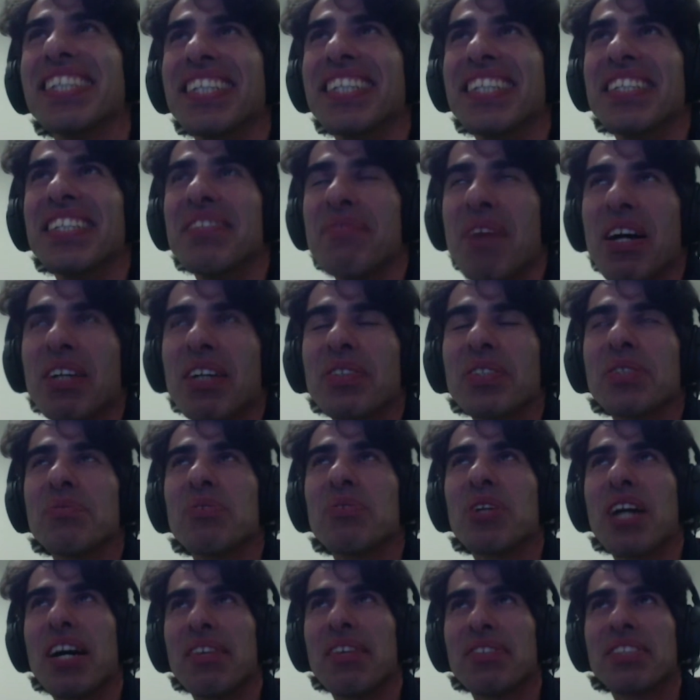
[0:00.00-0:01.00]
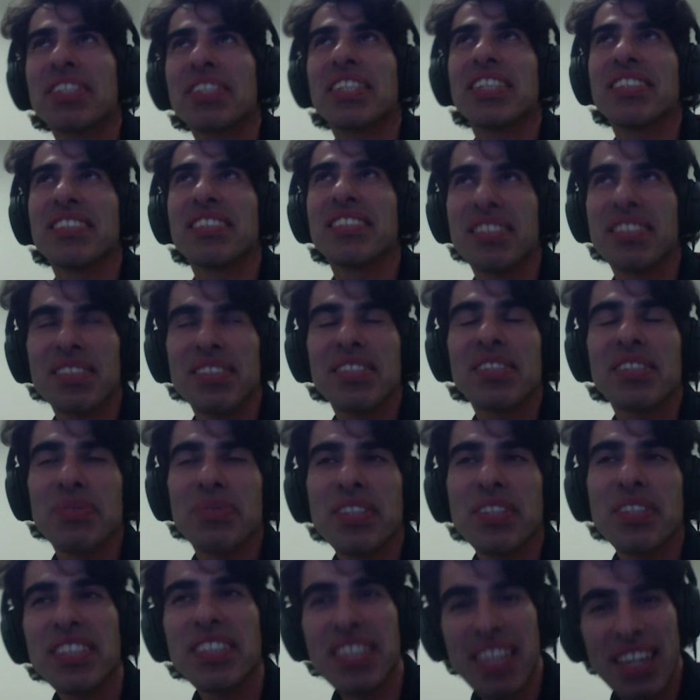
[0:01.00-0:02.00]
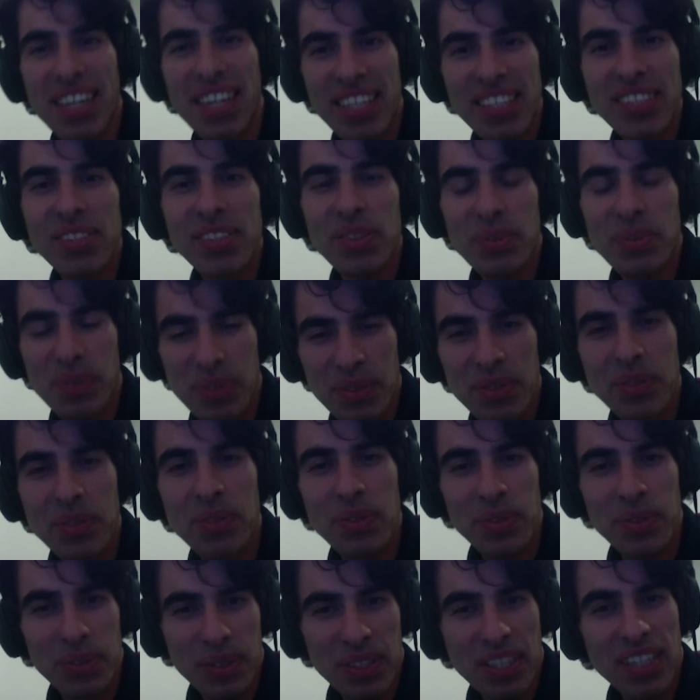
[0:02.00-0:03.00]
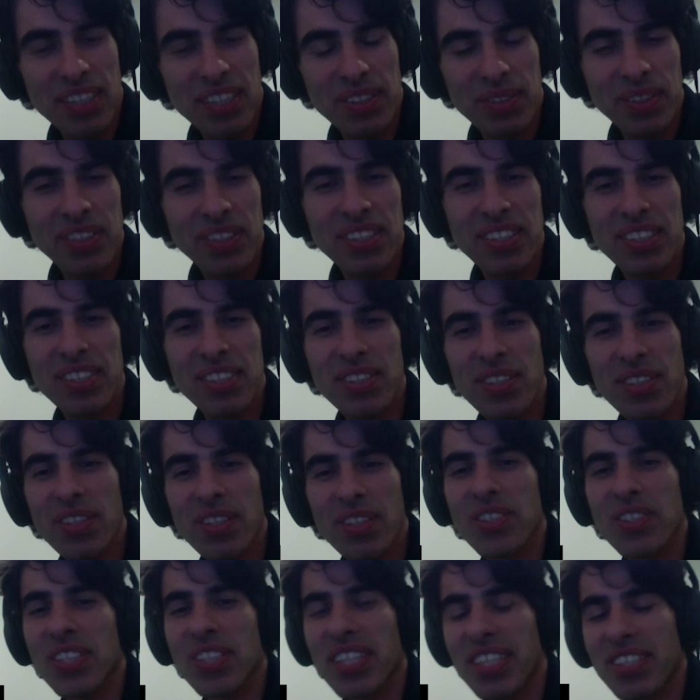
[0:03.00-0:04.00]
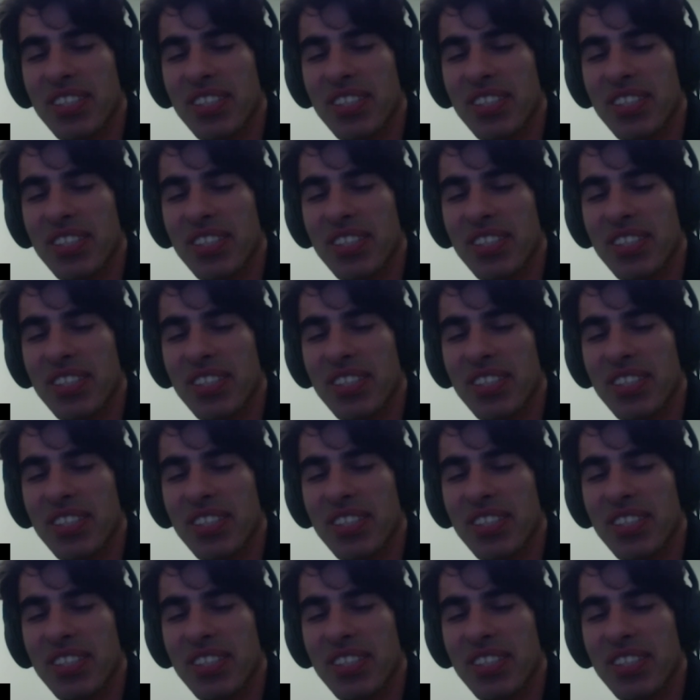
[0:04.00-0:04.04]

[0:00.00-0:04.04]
Markus Morawski, these were the guys who are doing the histology.